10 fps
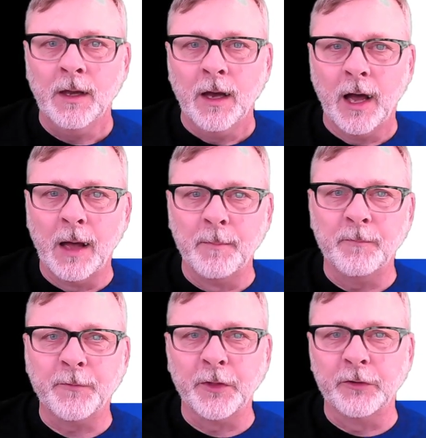
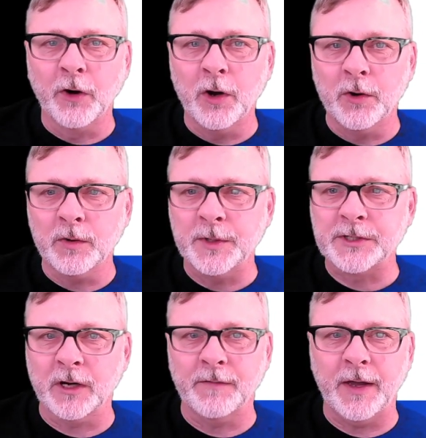For the drone, we
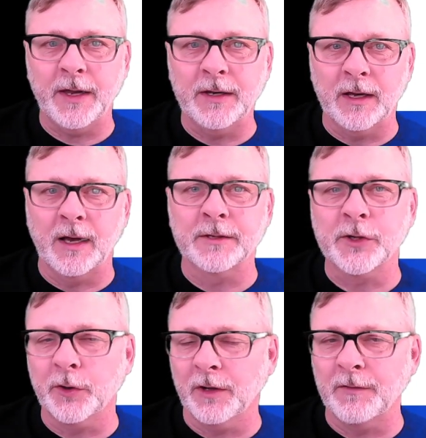surveyed a
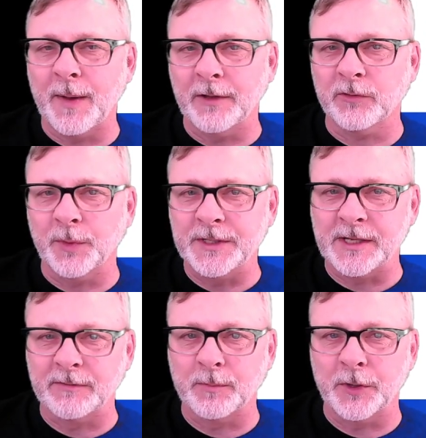total of about
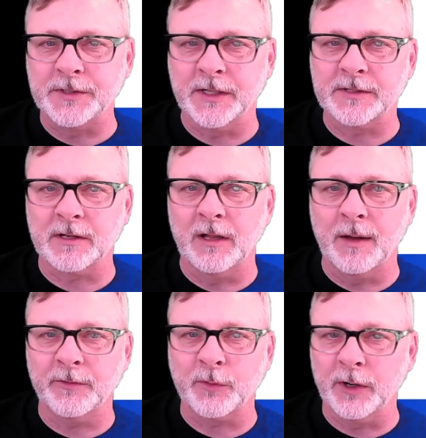
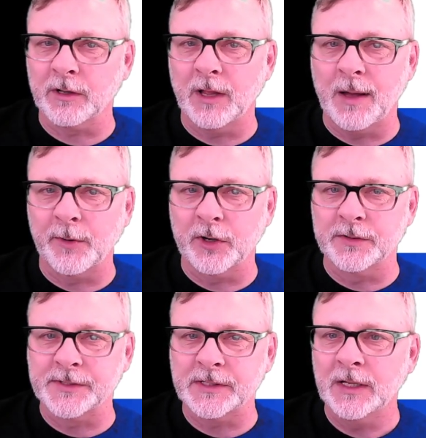27.6 square
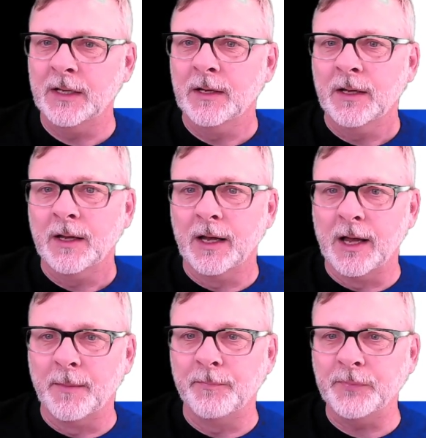kilometers,
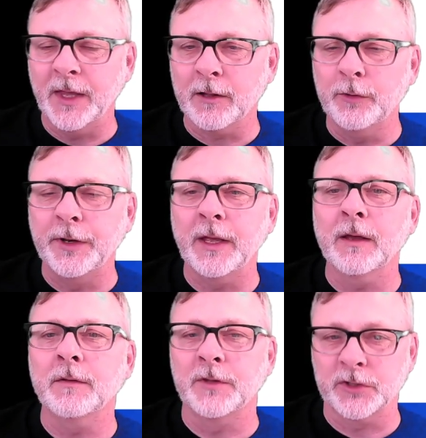
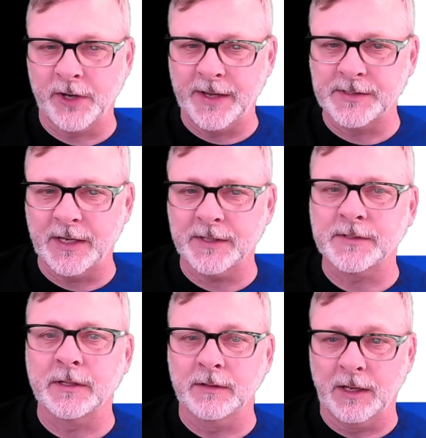including the transects
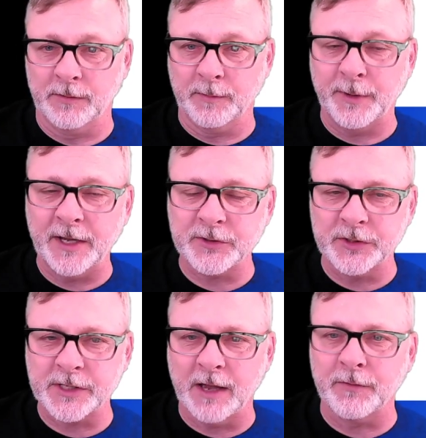that the
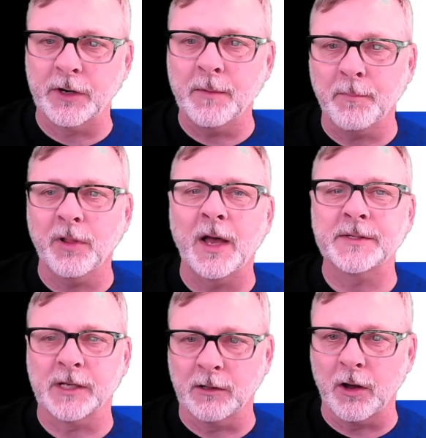pedestrians covered,
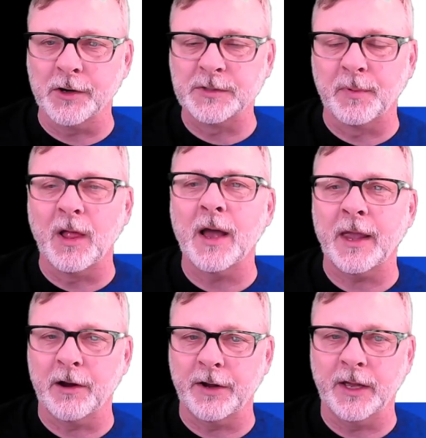plus a large block
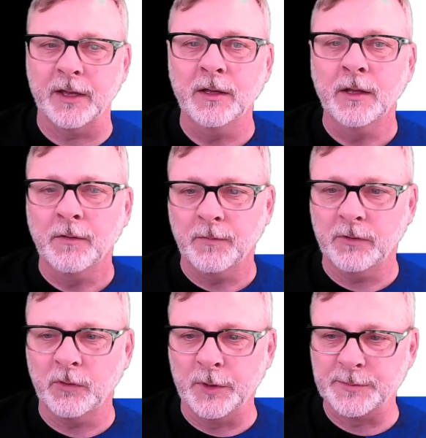area
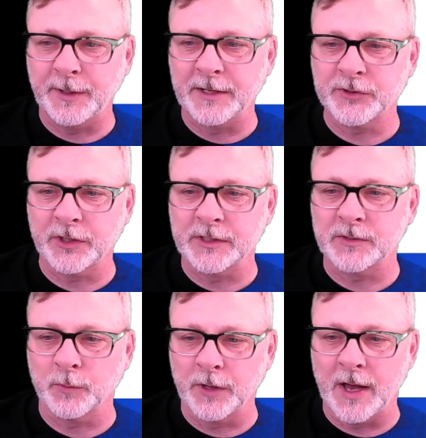to which
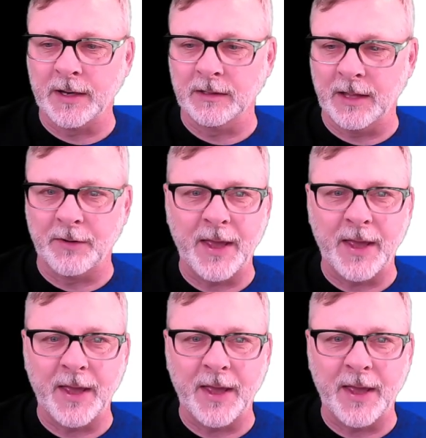pedestrians were not allowed